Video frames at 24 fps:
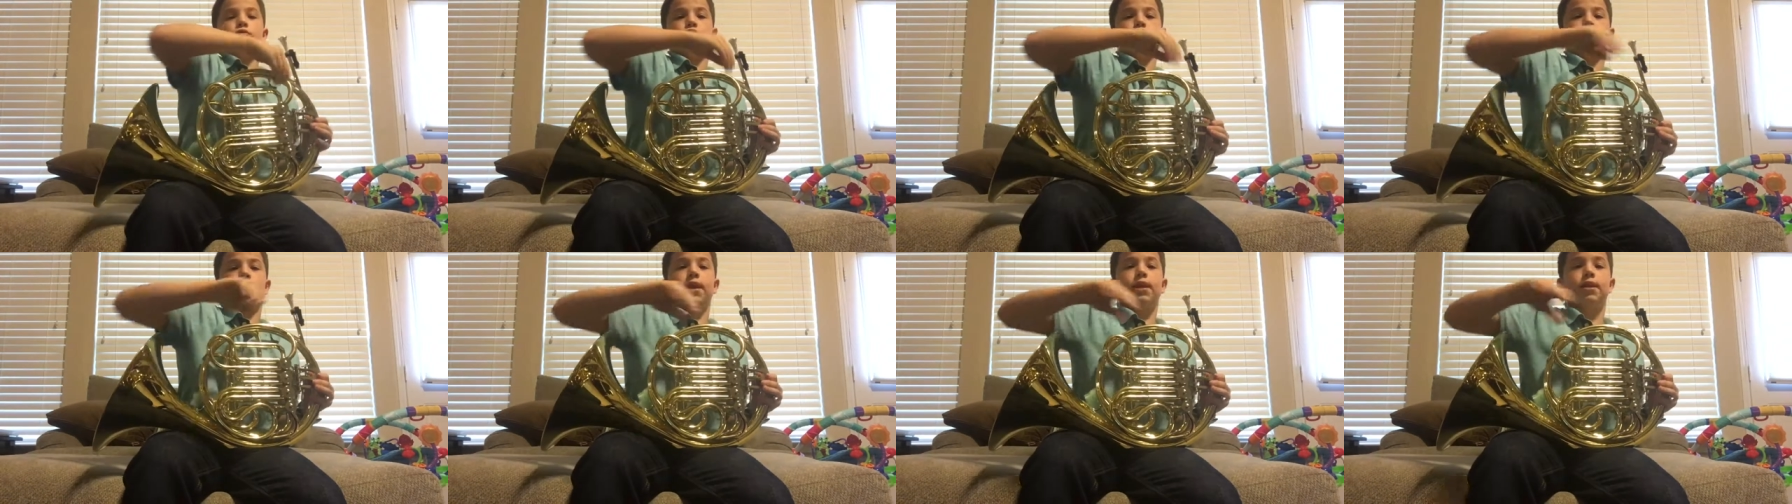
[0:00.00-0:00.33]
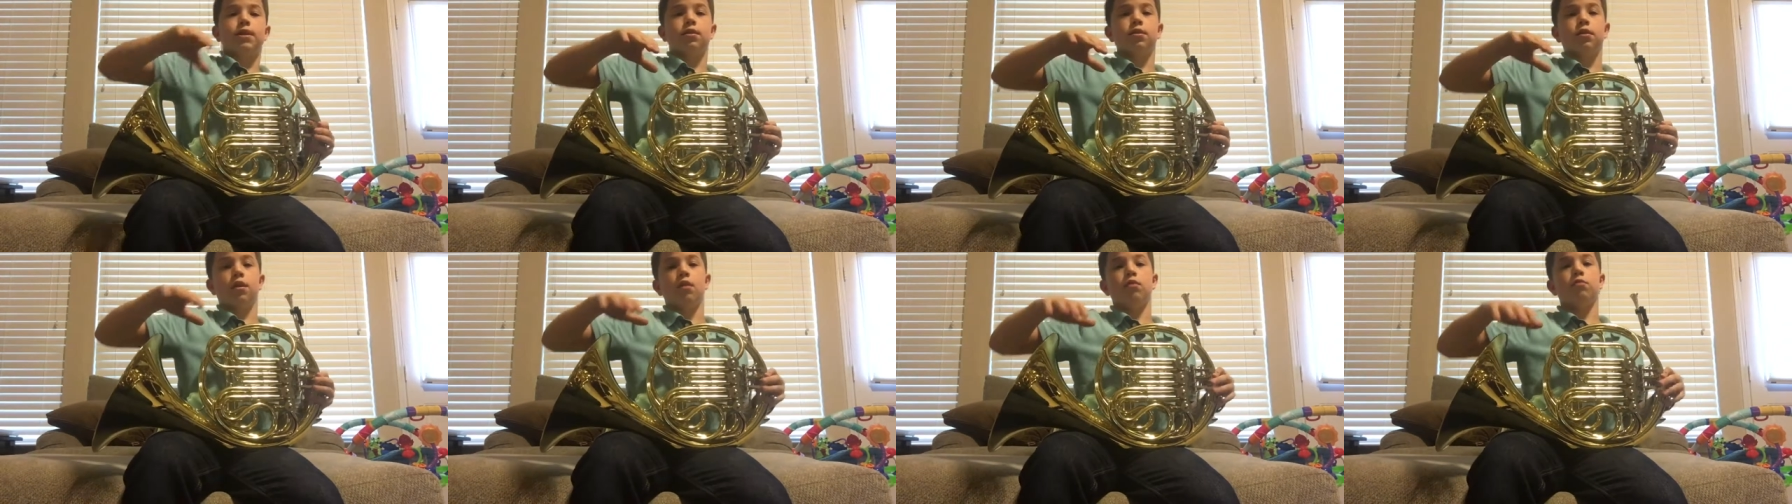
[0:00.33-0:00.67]
drain
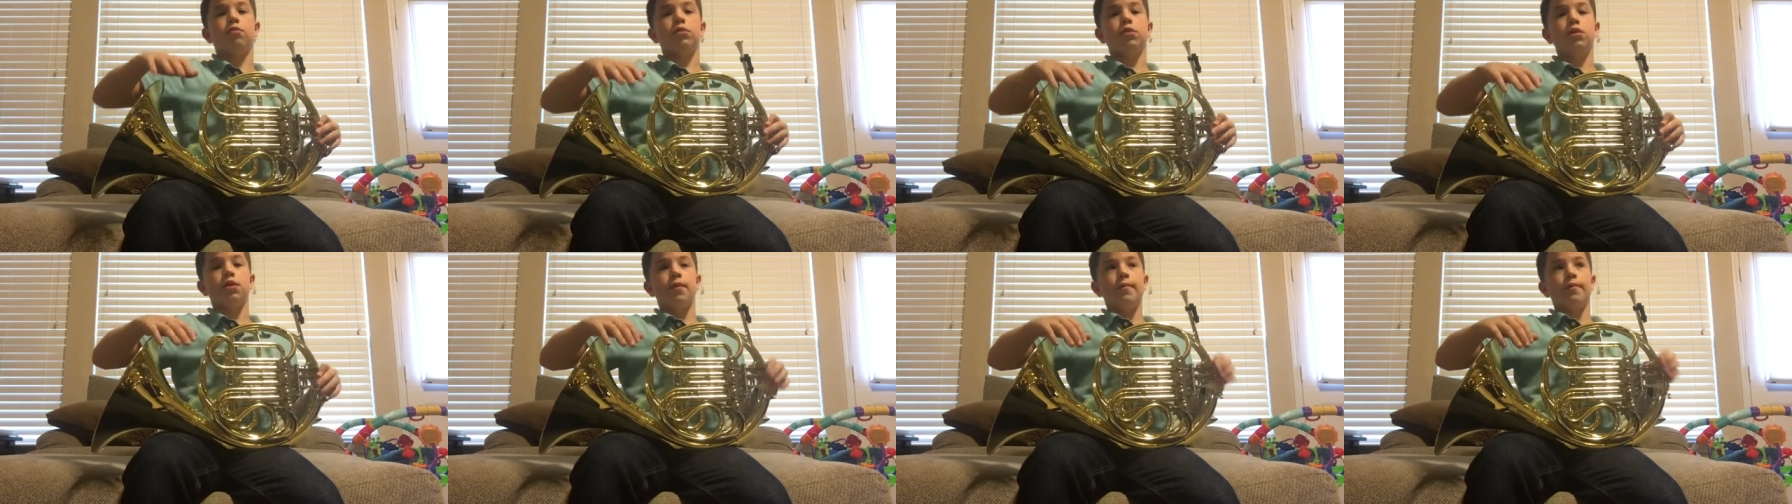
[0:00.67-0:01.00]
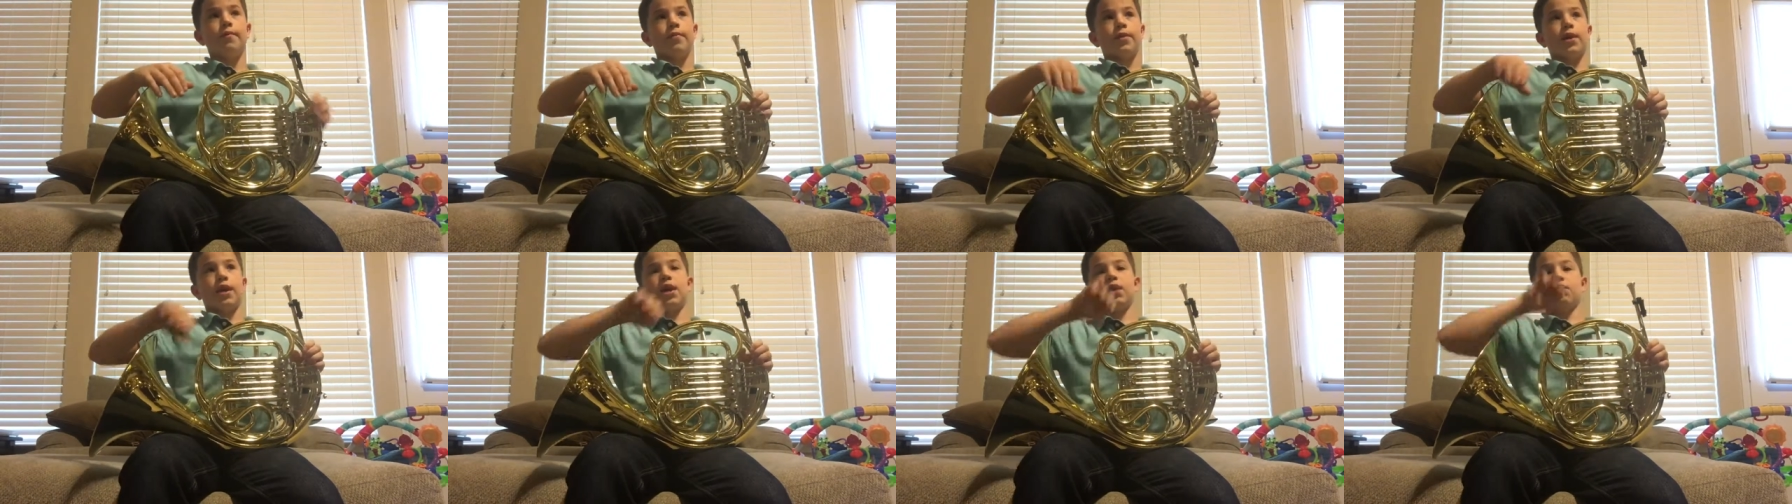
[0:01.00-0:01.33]
to those,
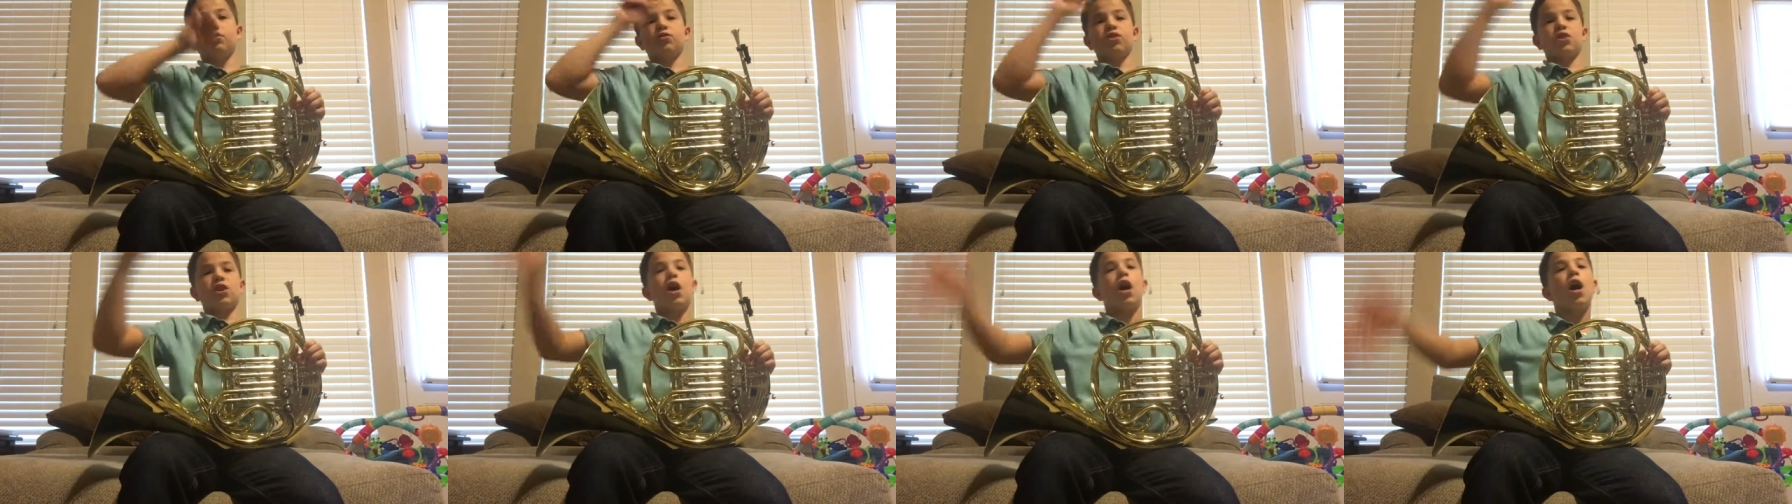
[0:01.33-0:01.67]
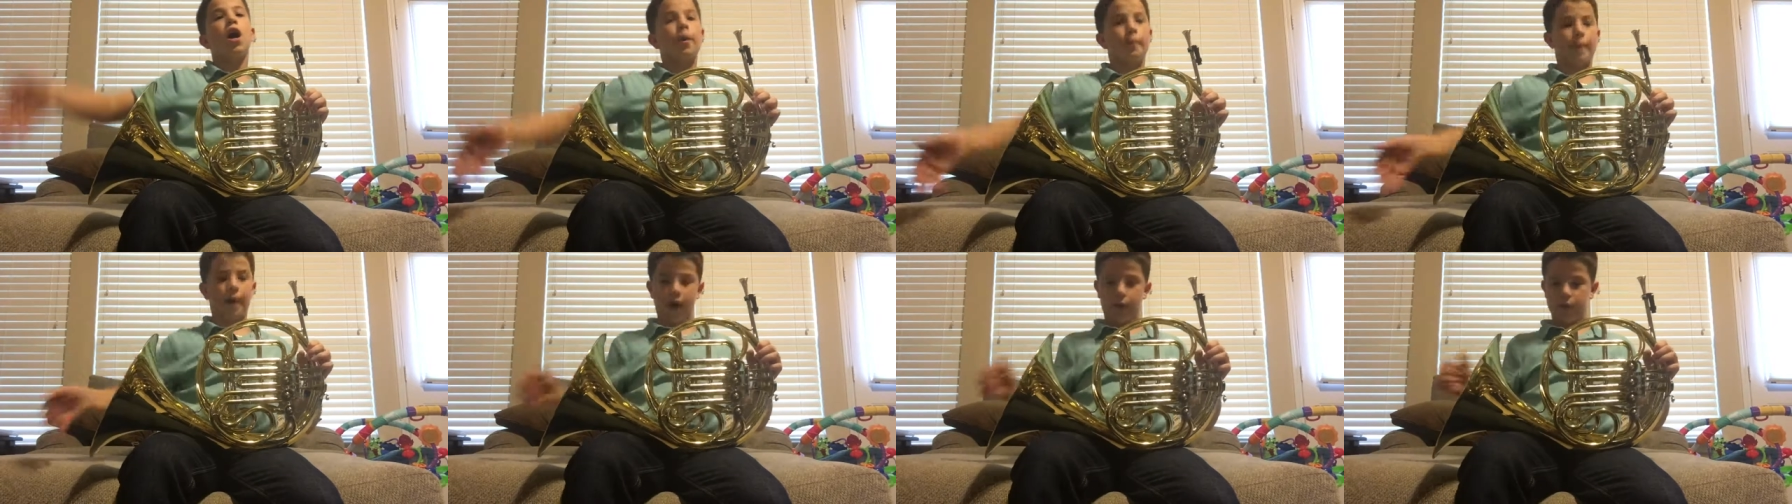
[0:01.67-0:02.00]
and it'll just
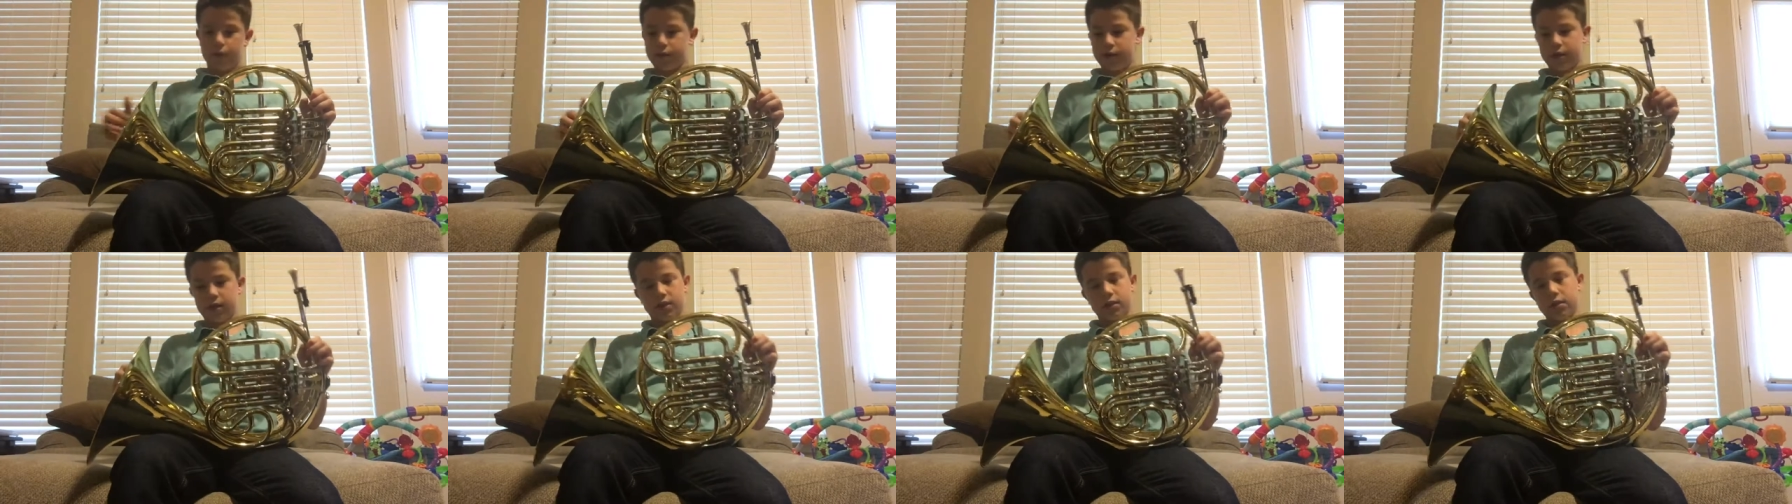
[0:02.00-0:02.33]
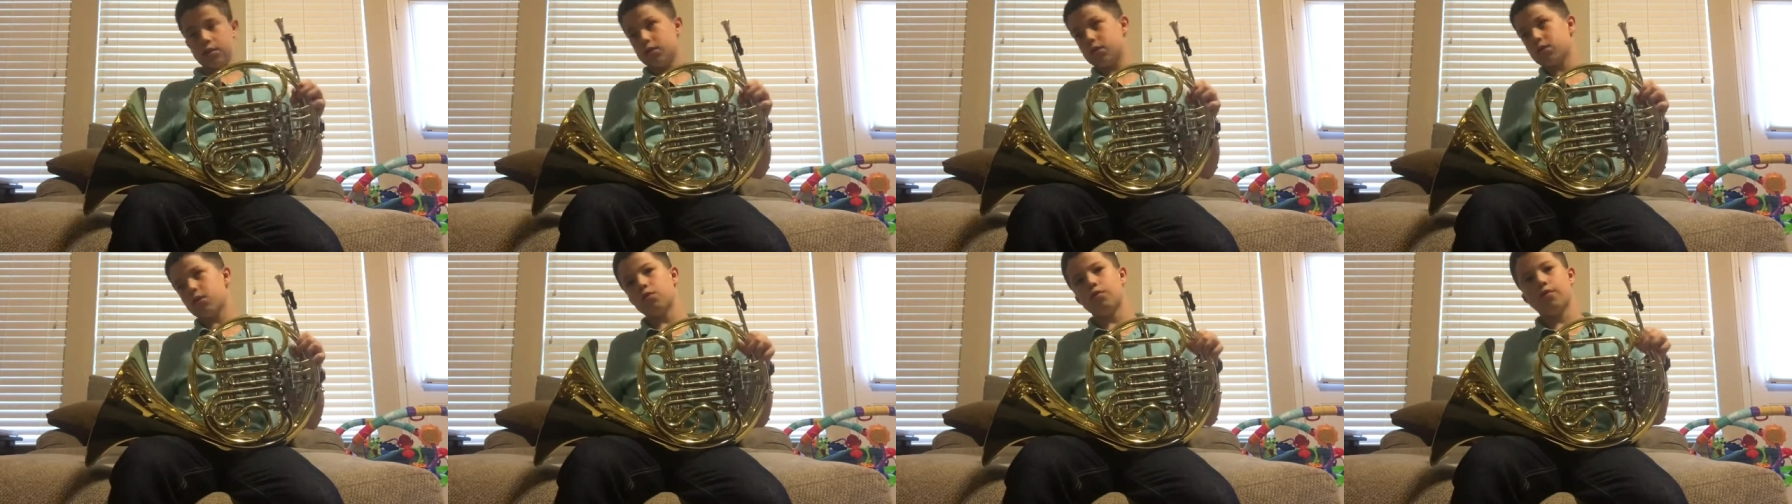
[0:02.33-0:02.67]
come out. It's
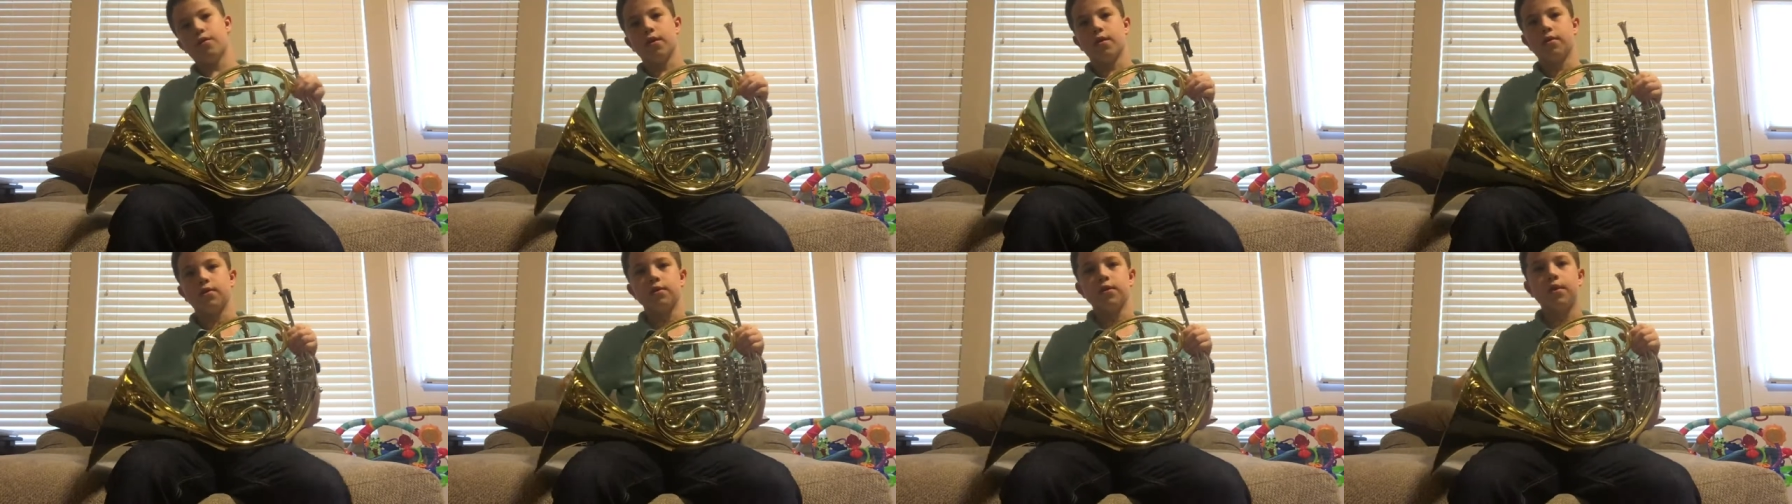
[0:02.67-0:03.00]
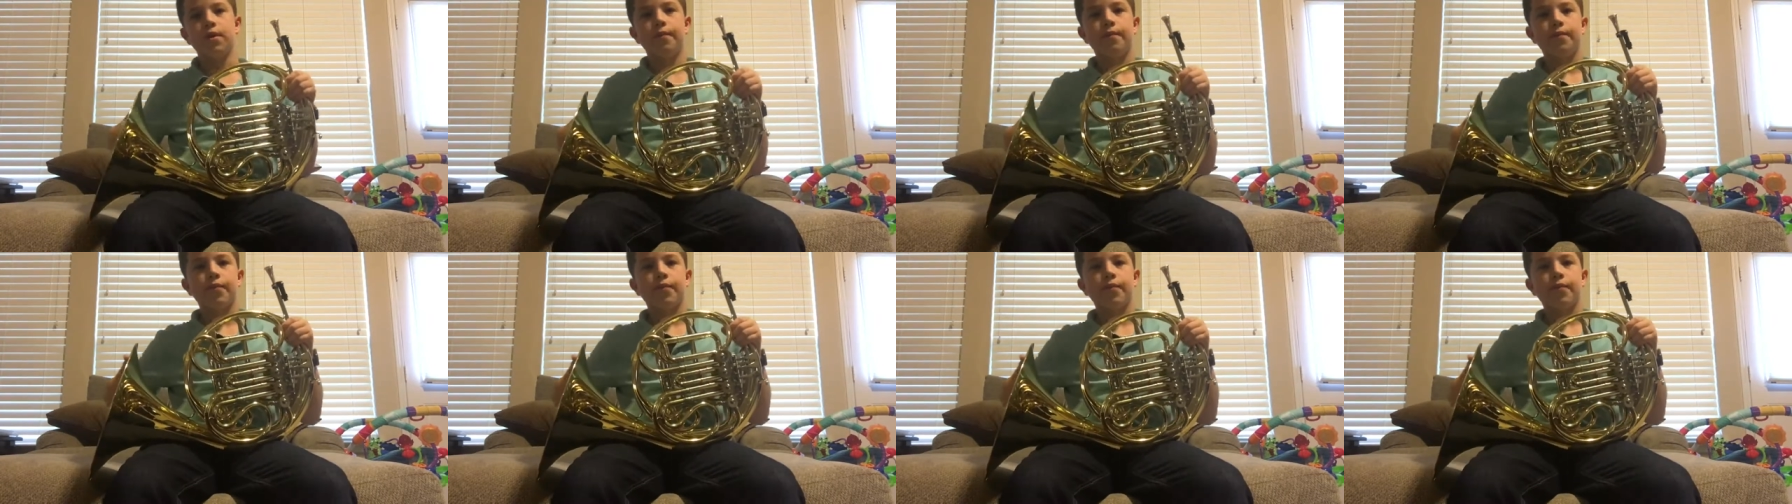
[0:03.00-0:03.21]
so gross.